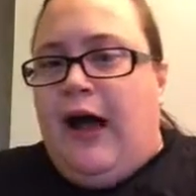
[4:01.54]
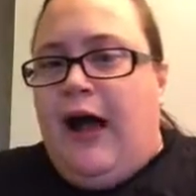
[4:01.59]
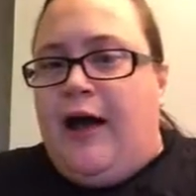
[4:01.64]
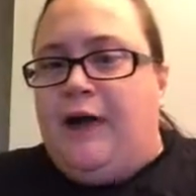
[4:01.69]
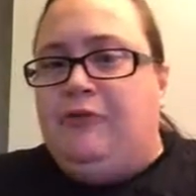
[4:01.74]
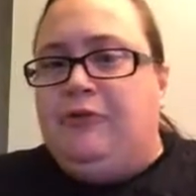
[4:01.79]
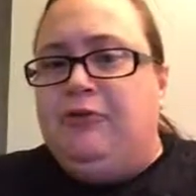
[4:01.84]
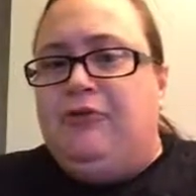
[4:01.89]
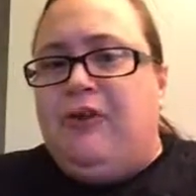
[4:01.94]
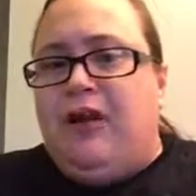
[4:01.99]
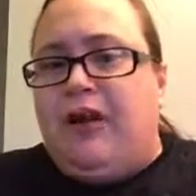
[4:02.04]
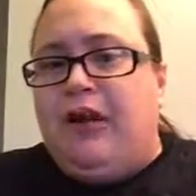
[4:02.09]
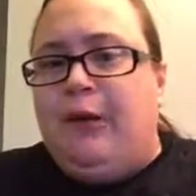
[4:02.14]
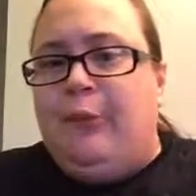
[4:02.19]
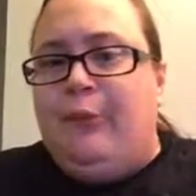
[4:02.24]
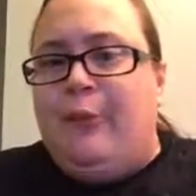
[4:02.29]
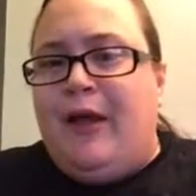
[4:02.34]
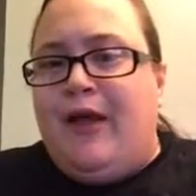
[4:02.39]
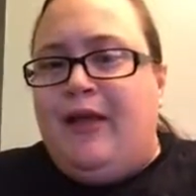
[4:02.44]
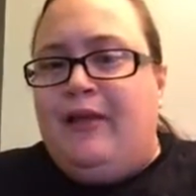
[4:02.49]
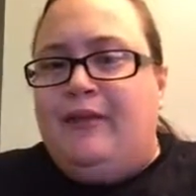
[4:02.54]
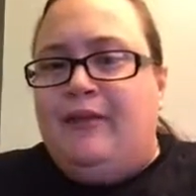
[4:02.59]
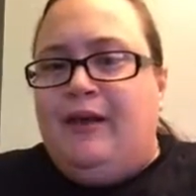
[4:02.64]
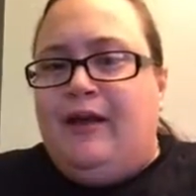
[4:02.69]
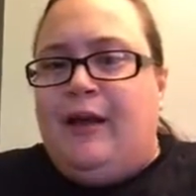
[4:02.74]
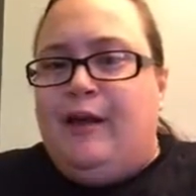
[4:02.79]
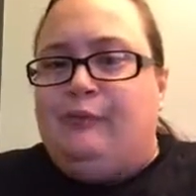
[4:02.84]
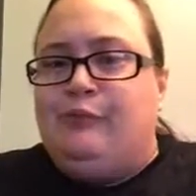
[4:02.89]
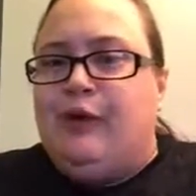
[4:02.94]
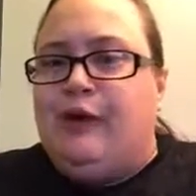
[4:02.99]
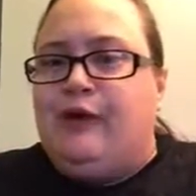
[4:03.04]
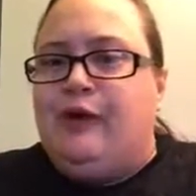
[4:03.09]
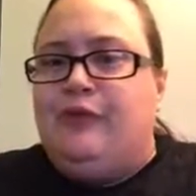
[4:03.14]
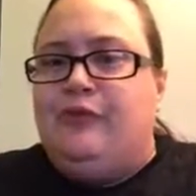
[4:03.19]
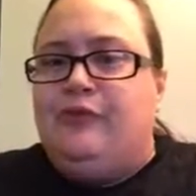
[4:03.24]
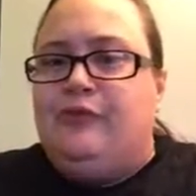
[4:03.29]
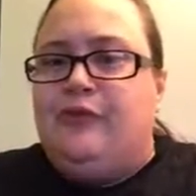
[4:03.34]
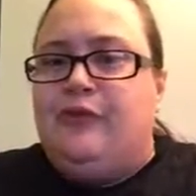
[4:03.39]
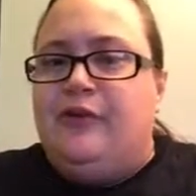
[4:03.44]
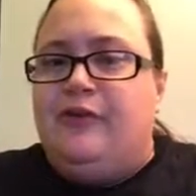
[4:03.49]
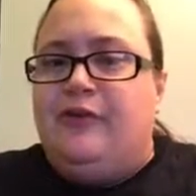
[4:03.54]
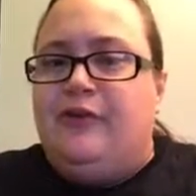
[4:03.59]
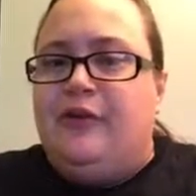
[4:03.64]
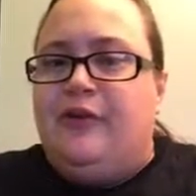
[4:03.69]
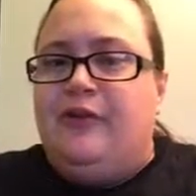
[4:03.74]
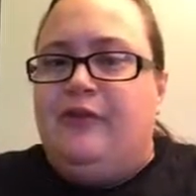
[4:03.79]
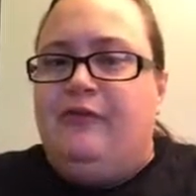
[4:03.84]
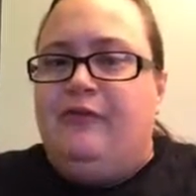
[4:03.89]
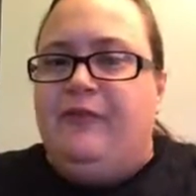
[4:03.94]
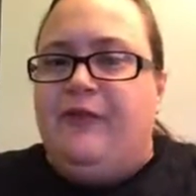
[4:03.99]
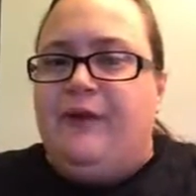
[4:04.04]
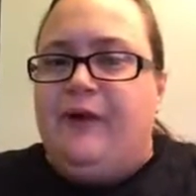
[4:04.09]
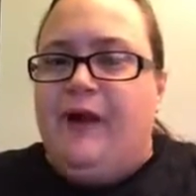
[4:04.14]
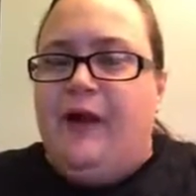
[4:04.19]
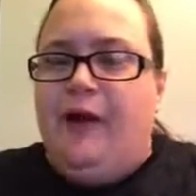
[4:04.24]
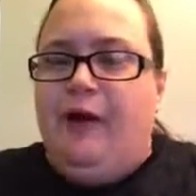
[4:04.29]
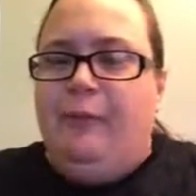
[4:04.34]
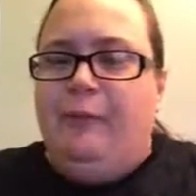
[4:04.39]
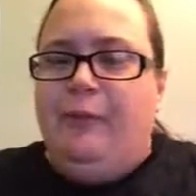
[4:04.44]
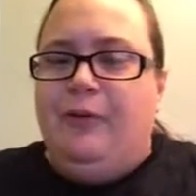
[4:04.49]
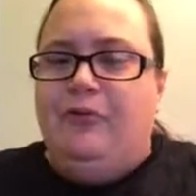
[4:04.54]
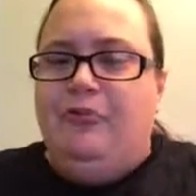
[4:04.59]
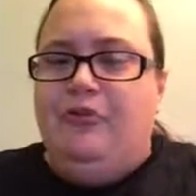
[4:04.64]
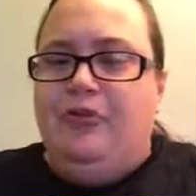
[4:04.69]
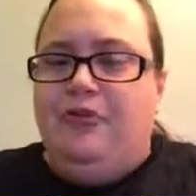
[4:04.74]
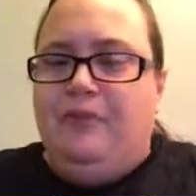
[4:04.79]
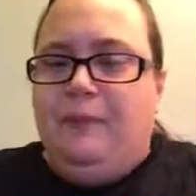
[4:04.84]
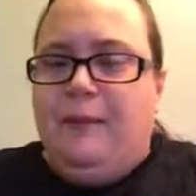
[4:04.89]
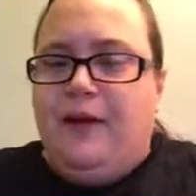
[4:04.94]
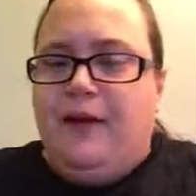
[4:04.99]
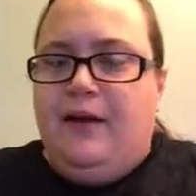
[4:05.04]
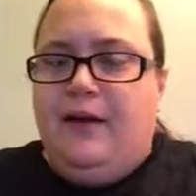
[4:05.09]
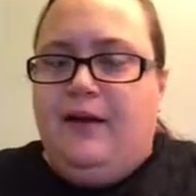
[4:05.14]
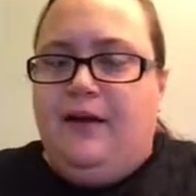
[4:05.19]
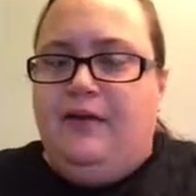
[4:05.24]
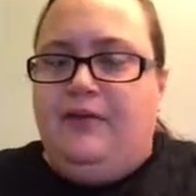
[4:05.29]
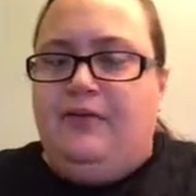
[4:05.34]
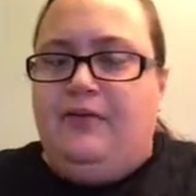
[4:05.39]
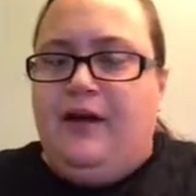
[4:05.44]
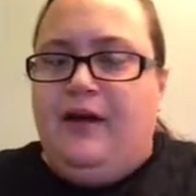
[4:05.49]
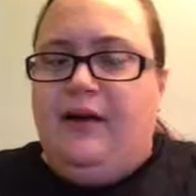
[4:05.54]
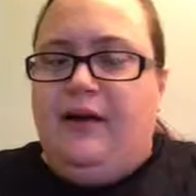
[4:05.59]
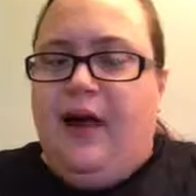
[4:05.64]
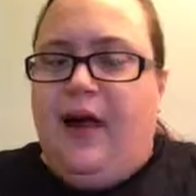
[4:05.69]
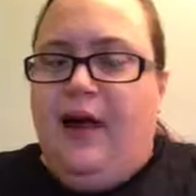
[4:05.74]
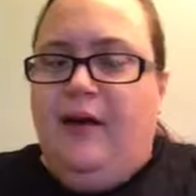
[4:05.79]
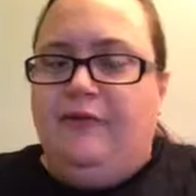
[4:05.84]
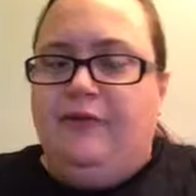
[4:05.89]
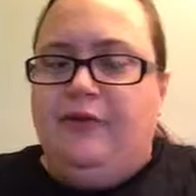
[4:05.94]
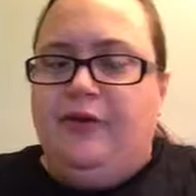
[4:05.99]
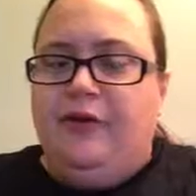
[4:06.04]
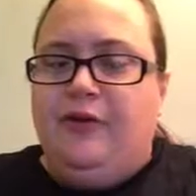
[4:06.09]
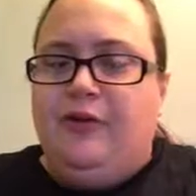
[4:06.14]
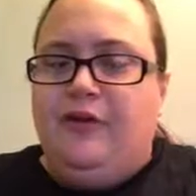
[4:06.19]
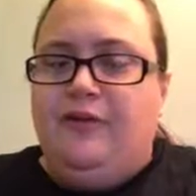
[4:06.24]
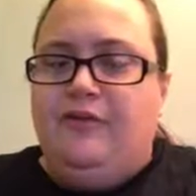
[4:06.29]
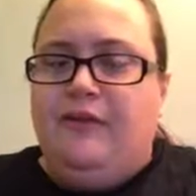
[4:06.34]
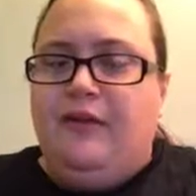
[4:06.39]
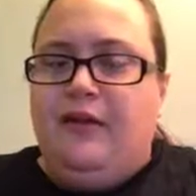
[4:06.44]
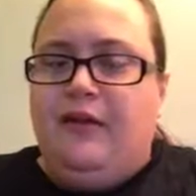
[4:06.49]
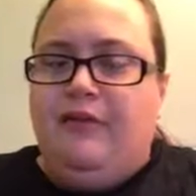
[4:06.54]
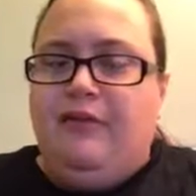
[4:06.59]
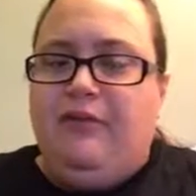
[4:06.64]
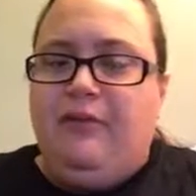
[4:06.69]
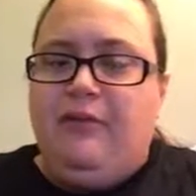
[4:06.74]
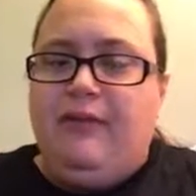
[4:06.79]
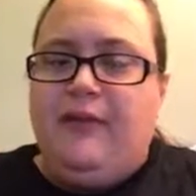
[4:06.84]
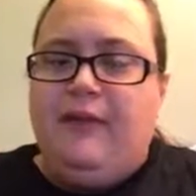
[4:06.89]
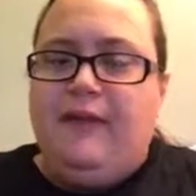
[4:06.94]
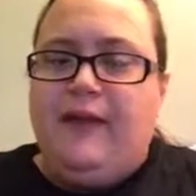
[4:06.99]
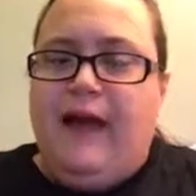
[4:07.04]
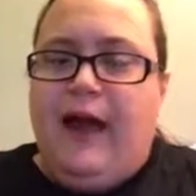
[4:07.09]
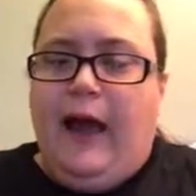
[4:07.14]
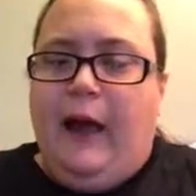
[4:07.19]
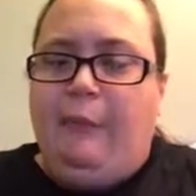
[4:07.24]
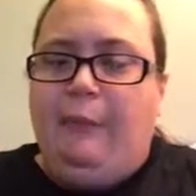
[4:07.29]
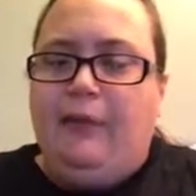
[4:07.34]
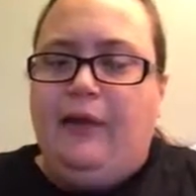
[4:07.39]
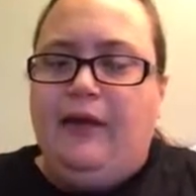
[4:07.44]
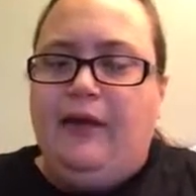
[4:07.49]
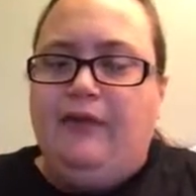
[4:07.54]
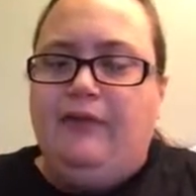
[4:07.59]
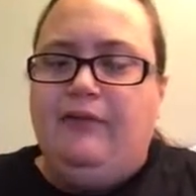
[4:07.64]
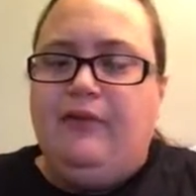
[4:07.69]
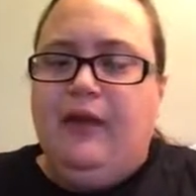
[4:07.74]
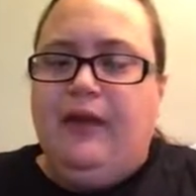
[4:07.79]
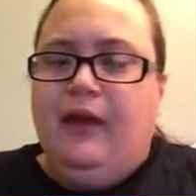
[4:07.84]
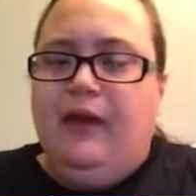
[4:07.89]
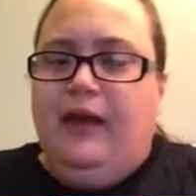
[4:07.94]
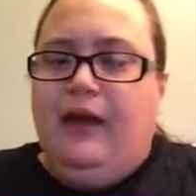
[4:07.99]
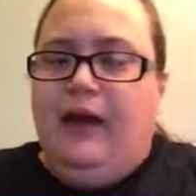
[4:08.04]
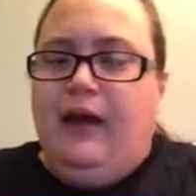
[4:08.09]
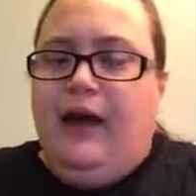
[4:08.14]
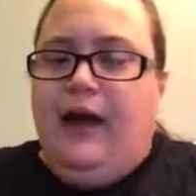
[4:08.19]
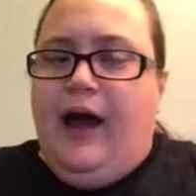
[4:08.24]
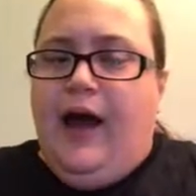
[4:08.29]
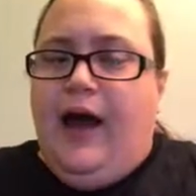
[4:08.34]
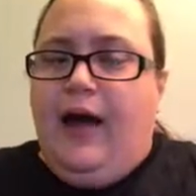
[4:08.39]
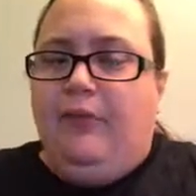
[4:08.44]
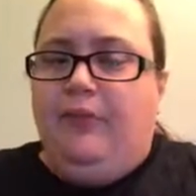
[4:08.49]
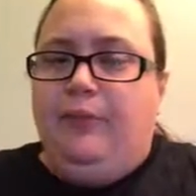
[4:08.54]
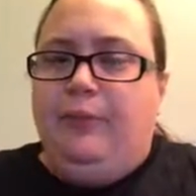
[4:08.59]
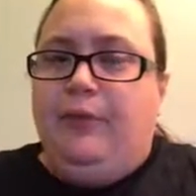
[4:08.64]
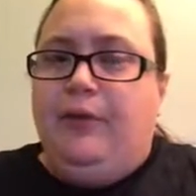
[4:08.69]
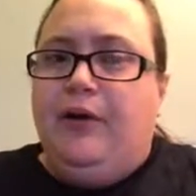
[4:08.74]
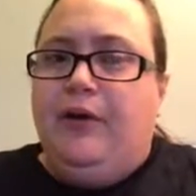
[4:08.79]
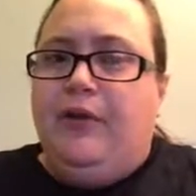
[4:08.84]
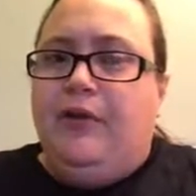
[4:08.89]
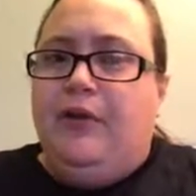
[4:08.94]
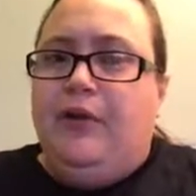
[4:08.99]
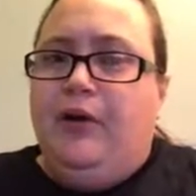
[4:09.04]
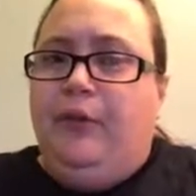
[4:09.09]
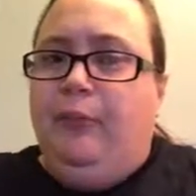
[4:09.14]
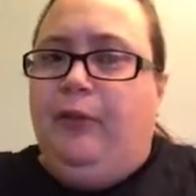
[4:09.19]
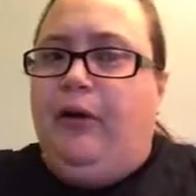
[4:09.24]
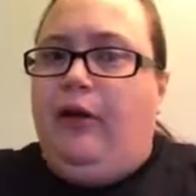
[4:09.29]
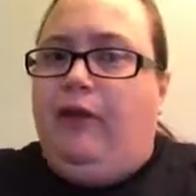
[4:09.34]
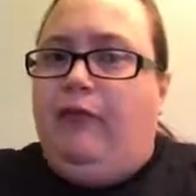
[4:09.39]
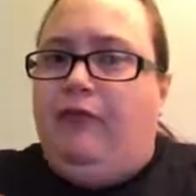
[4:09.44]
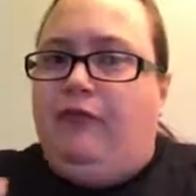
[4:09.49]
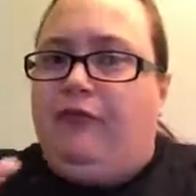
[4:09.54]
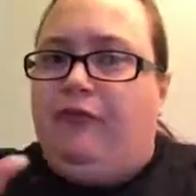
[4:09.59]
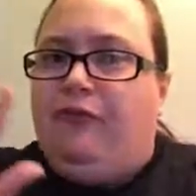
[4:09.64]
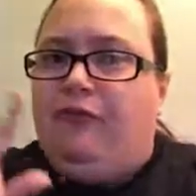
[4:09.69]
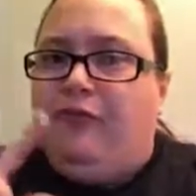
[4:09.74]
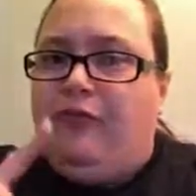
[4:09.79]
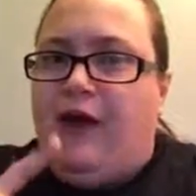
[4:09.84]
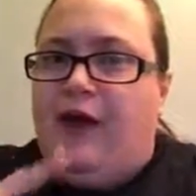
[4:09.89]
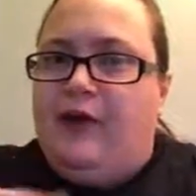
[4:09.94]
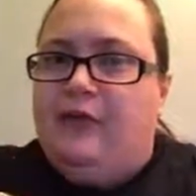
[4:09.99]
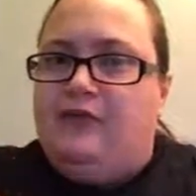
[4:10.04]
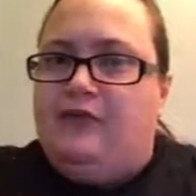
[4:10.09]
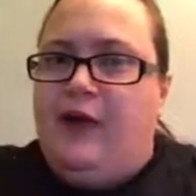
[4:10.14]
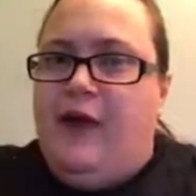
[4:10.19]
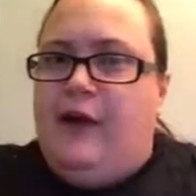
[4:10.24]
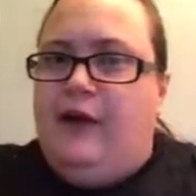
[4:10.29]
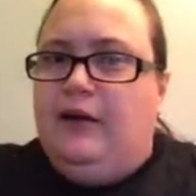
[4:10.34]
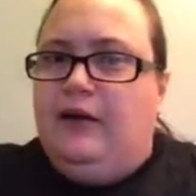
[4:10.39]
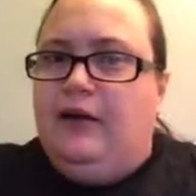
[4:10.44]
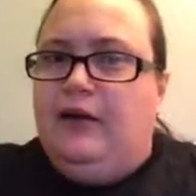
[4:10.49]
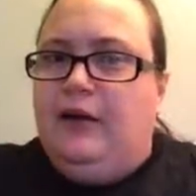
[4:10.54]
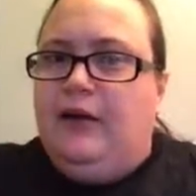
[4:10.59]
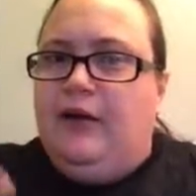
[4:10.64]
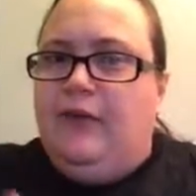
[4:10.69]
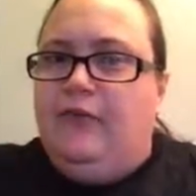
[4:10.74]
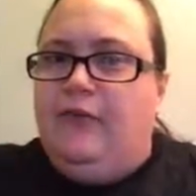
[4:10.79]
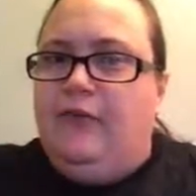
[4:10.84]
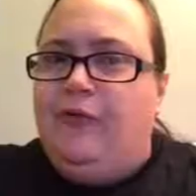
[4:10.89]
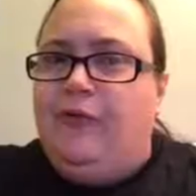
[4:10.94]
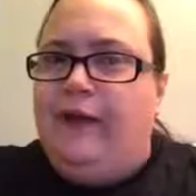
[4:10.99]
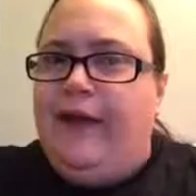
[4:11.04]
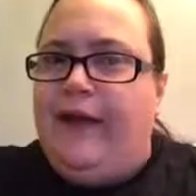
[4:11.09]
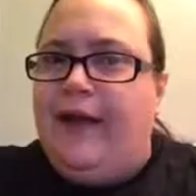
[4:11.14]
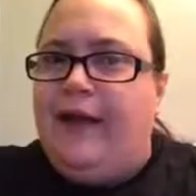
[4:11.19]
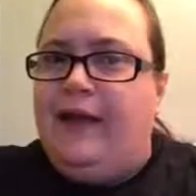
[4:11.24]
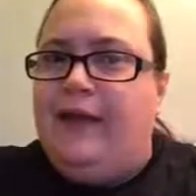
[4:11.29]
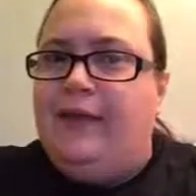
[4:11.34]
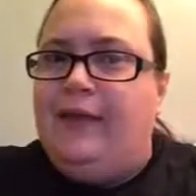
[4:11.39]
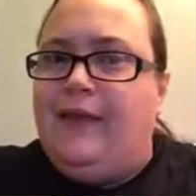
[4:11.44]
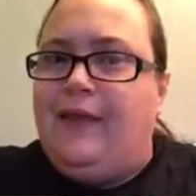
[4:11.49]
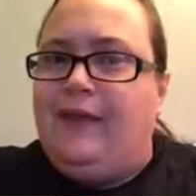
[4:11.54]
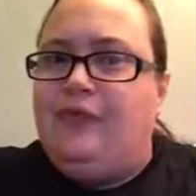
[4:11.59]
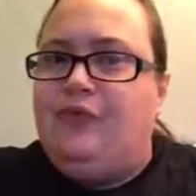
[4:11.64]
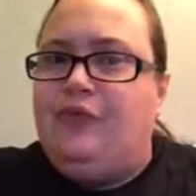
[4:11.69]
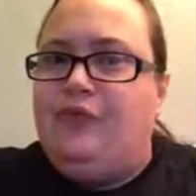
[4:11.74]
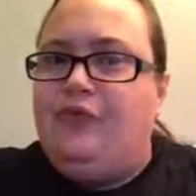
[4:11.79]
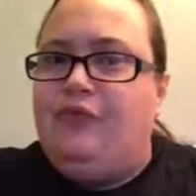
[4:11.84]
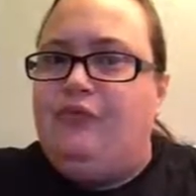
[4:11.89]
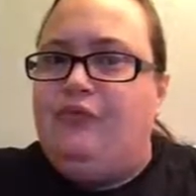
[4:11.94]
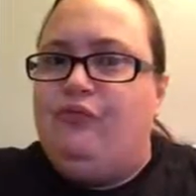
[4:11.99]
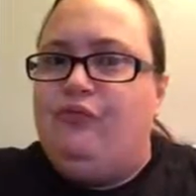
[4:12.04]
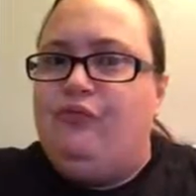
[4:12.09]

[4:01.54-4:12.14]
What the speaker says: I would recommend, and I'm not going to do this in this video, but just because I've noticed that it's something that happens, I would put a little bit of fray check, if you can, like, just